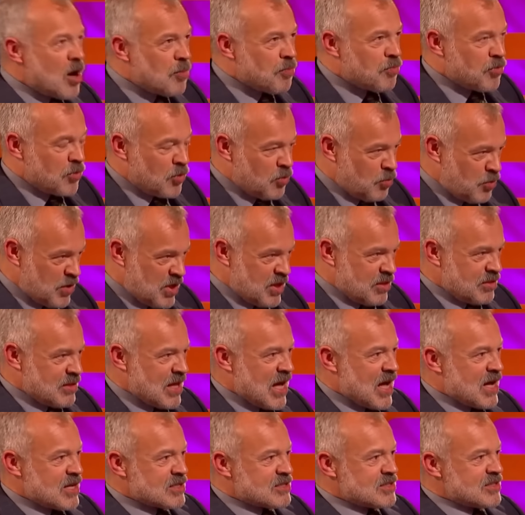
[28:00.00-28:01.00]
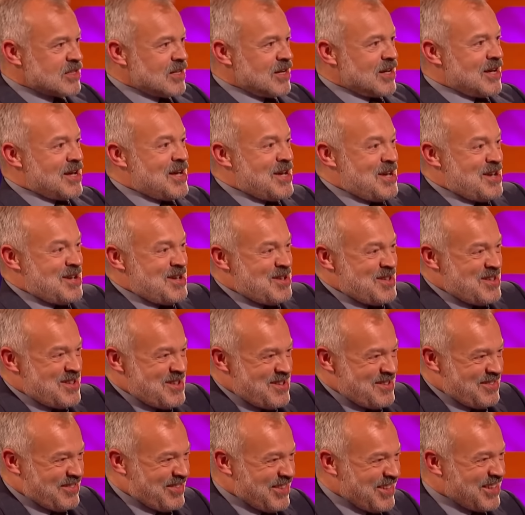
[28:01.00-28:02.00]
up with that
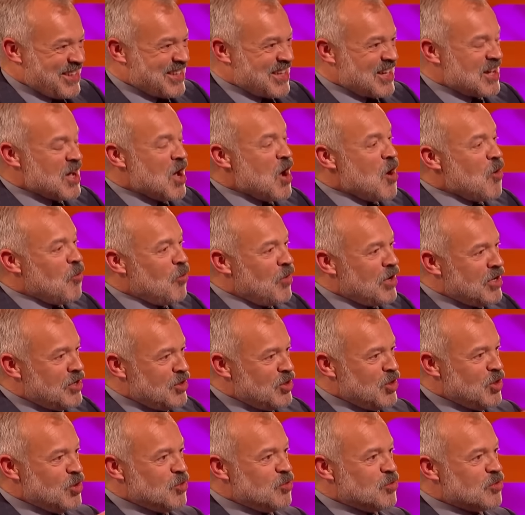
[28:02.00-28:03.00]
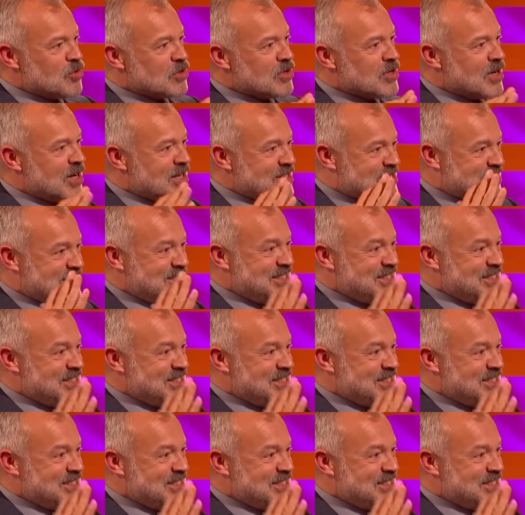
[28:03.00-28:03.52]
thinking when you were a